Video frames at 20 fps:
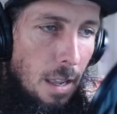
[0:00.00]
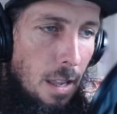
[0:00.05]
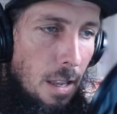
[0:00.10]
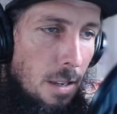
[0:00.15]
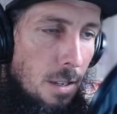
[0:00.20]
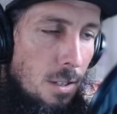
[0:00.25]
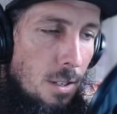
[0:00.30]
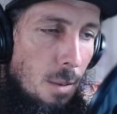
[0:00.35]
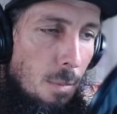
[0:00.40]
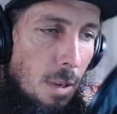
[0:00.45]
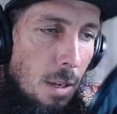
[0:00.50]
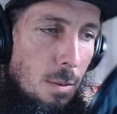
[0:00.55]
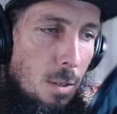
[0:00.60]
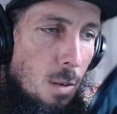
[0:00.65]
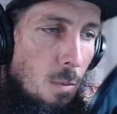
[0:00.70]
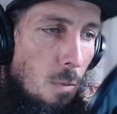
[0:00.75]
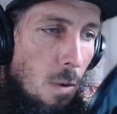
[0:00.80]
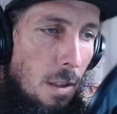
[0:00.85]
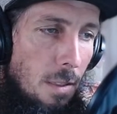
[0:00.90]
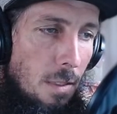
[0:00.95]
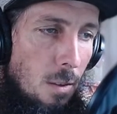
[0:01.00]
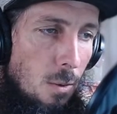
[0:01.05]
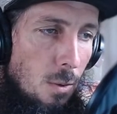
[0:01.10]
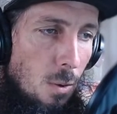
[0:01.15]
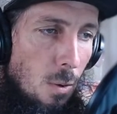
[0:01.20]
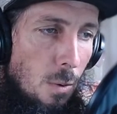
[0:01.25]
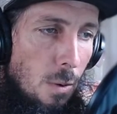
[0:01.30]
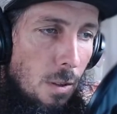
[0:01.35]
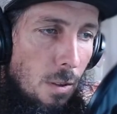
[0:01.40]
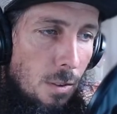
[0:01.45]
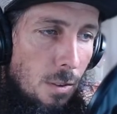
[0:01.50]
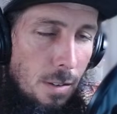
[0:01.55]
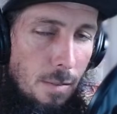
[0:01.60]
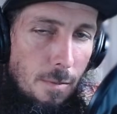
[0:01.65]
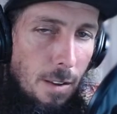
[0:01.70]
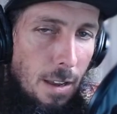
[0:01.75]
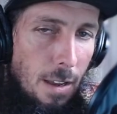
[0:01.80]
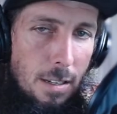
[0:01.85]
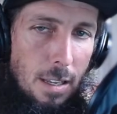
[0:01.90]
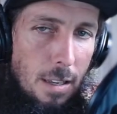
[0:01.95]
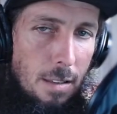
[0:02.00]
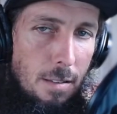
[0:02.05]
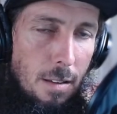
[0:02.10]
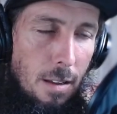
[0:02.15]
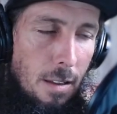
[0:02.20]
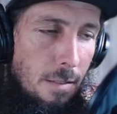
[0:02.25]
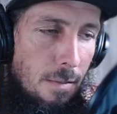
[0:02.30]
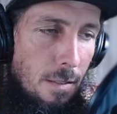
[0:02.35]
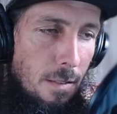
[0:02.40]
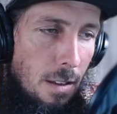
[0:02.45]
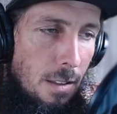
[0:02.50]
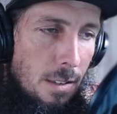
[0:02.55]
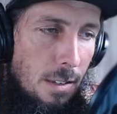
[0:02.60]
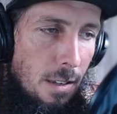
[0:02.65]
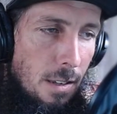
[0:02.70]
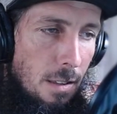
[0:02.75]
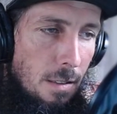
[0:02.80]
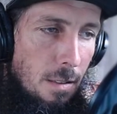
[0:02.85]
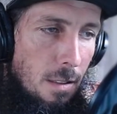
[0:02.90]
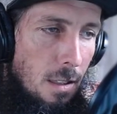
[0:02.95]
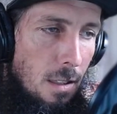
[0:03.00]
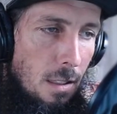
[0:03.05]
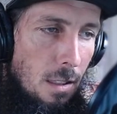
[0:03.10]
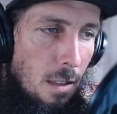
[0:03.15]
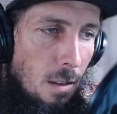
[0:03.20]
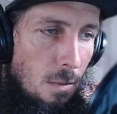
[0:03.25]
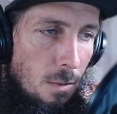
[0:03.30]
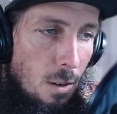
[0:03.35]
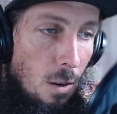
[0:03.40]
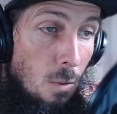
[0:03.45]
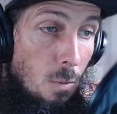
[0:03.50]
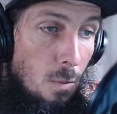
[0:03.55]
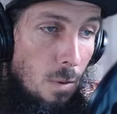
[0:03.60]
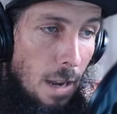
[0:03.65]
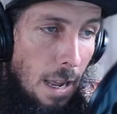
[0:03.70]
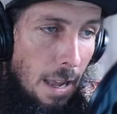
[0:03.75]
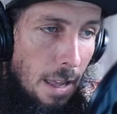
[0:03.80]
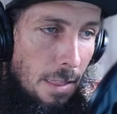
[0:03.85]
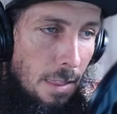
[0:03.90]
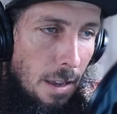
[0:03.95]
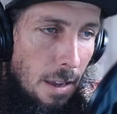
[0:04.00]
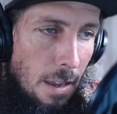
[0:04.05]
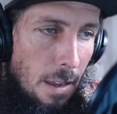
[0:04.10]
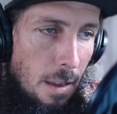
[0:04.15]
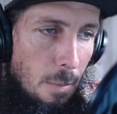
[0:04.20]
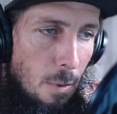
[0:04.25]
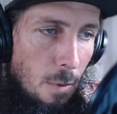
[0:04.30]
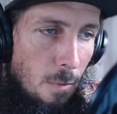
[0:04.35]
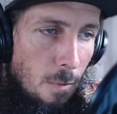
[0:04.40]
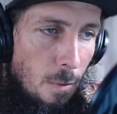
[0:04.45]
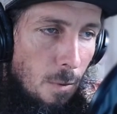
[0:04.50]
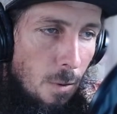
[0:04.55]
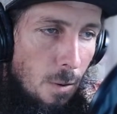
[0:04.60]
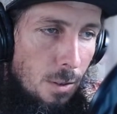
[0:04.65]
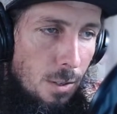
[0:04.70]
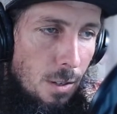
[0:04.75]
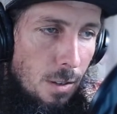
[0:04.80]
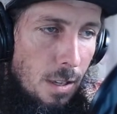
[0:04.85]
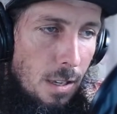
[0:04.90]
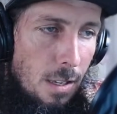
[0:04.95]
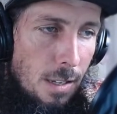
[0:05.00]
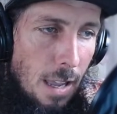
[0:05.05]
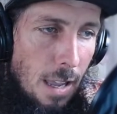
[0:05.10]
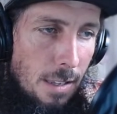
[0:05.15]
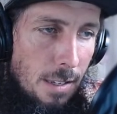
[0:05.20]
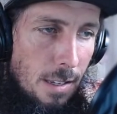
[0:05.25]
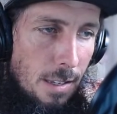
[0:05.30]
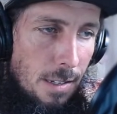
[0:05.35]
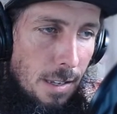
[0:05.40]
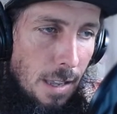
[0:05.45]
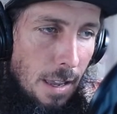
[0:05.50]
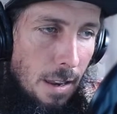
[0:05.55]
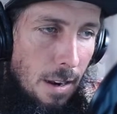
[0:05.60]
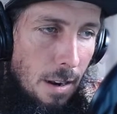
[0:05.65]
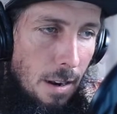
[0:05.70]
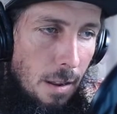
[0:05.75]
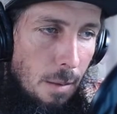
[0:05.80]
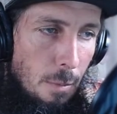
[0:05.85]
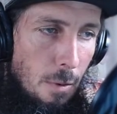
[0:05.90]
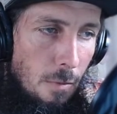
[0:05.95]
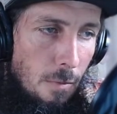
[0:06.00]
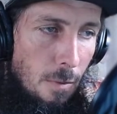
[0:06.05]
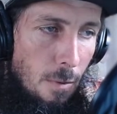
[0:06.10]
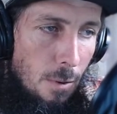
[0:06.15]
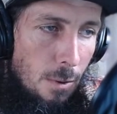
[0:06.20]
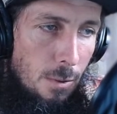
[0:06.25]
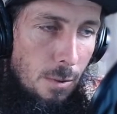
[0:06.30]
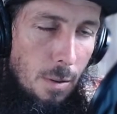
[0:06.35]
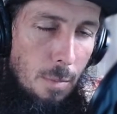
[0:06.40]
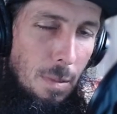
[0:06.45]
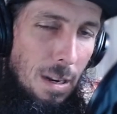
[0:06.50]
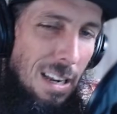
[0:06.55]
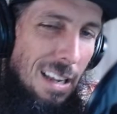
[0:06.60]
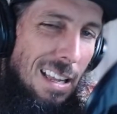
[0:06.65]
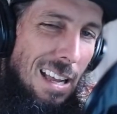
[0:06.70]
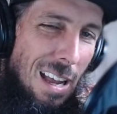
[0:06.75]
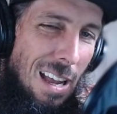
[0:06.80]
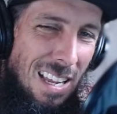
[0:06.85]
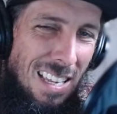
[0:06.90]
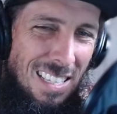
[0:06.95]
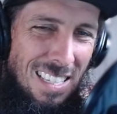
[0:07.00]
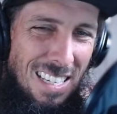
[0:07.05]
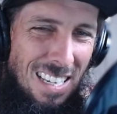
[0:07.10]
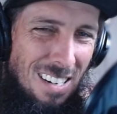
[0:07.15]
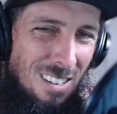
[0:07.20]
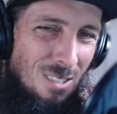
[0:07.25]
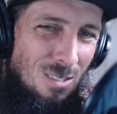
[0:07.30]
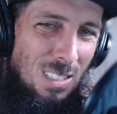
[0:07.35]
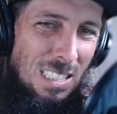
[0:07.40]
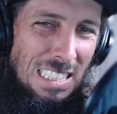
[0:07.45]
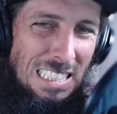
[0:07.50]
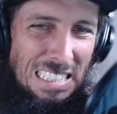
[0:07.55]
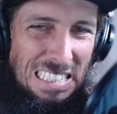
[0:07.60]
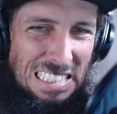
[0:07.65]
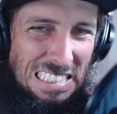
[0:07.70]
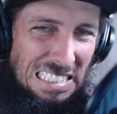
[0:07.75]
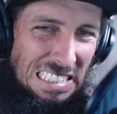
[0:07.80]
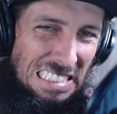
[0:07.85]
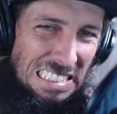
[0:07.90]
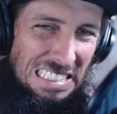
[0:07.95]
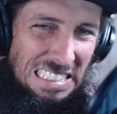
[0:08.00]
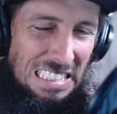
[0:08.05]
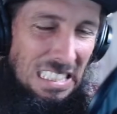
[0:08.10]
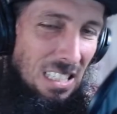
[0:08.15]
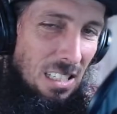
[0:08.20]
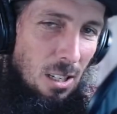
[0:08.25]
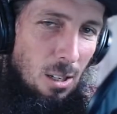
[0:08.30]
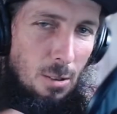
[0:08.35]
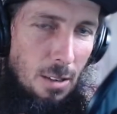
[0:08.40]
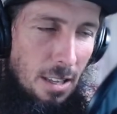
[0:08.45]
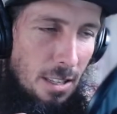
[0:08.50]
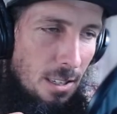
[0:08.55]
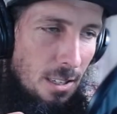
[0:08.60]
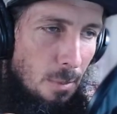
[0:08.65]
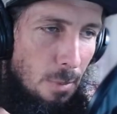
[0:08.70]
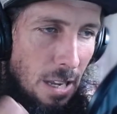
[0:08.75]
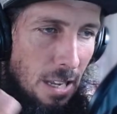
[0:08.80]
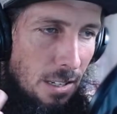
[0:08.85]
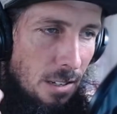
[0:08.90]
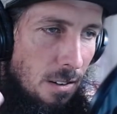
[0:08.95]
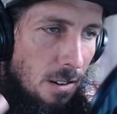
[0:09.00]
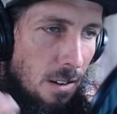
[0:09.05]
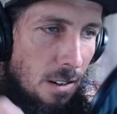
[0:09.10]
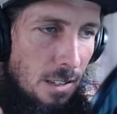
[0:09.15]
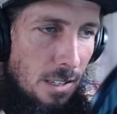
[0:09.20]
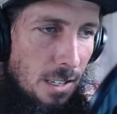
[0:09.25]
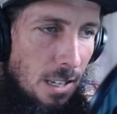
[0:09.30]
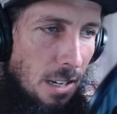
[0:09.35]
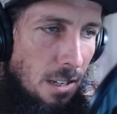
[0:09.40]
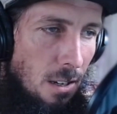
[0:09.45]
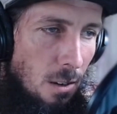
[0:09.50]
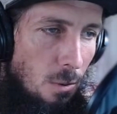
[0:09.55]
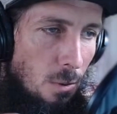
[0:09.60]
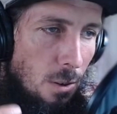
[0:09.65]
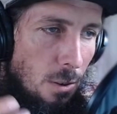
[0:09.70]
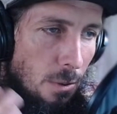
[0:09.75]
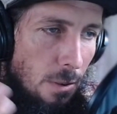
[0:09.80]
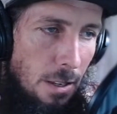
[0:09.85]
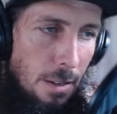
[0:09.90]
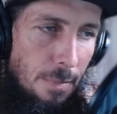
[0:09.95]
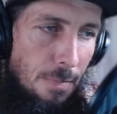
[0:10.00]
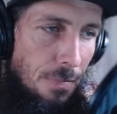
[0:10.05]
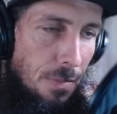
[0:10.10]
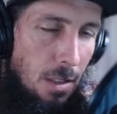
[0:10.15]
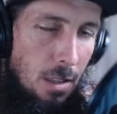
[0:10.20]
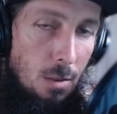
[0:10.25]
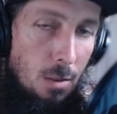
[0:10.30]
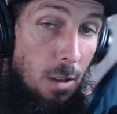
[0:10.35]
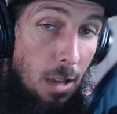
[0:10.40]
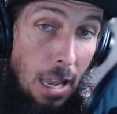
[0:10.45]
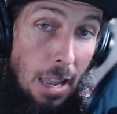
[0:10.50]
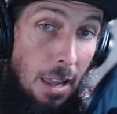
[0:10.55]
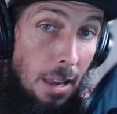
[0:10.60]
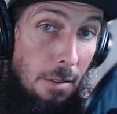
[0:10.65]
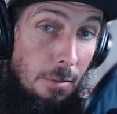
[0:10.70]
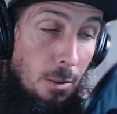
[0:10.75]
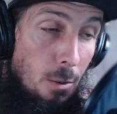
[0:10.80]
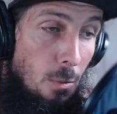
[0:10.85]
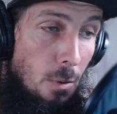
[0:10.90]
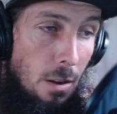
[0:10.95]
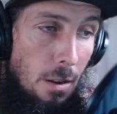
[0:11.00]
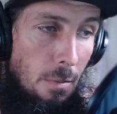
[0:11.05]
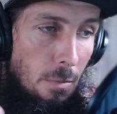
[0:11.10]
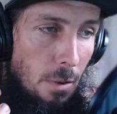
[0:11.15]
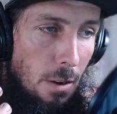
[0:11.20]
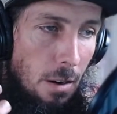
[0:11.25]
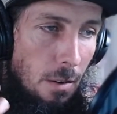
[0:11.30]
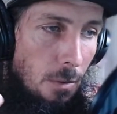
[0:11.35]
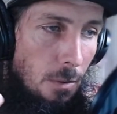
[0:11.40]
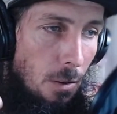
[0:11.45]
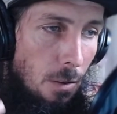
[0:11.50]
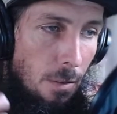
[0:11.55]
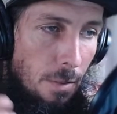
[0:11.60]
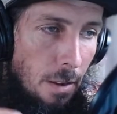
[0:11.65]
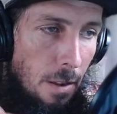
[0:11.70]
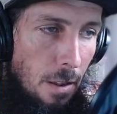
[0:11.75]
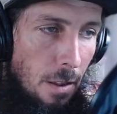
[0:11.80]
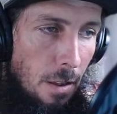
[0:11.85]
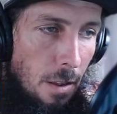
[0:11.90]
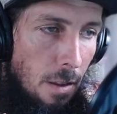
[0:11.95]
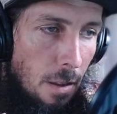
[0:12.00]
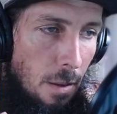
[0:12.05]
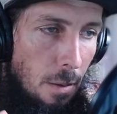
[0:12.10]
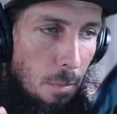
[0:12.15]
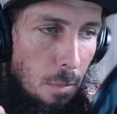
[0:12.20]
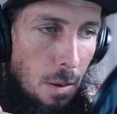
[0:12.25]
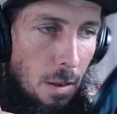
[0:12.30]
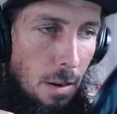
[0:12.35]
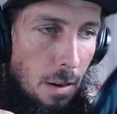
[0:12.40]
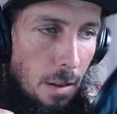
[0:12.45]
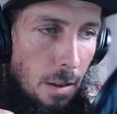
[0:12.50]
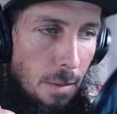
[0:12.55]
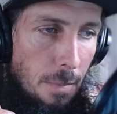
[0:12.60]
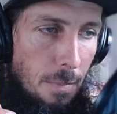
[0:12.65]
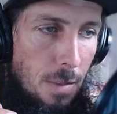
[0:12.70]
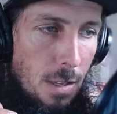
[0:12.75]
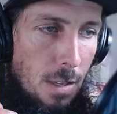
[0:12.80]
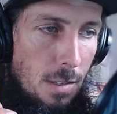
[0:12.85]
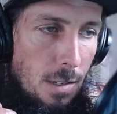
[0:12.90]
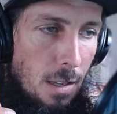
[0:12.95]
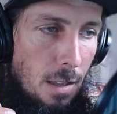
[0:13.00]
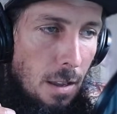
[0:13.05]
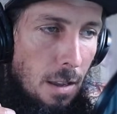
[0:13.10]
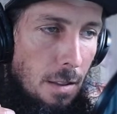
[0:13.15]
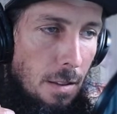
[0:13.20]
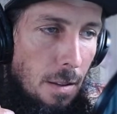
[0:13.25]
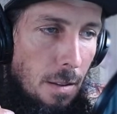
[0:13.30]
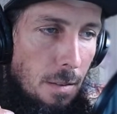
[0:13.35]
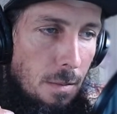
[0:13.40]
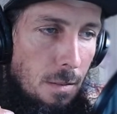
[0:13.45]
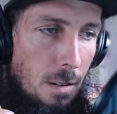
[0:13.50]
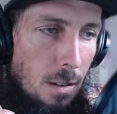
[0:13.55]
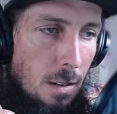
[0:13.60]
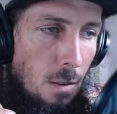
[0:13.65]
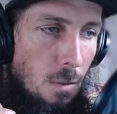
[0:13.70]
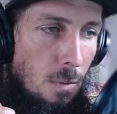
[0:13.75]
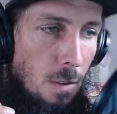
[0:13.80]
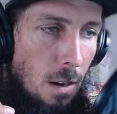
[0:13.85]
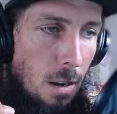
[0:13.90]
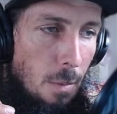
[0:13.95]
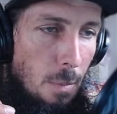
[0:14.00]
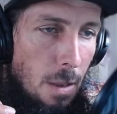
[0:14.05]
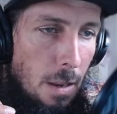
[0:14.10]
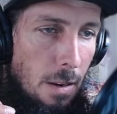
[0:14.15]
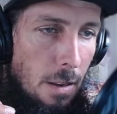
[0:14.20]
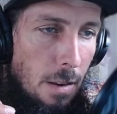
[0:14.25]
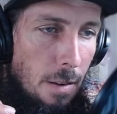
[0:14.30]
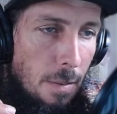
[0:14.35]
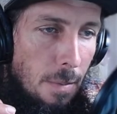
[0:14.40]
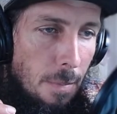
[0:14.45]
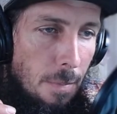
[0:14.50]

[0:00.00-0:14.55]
sometimes you want those oils. In fact, I'd say, you know, don't add the IMO4. So he says add IMO4 to it. But I you know, go against the master here and say don't do it. You can if you want, whatever. But he said I don't recommend it.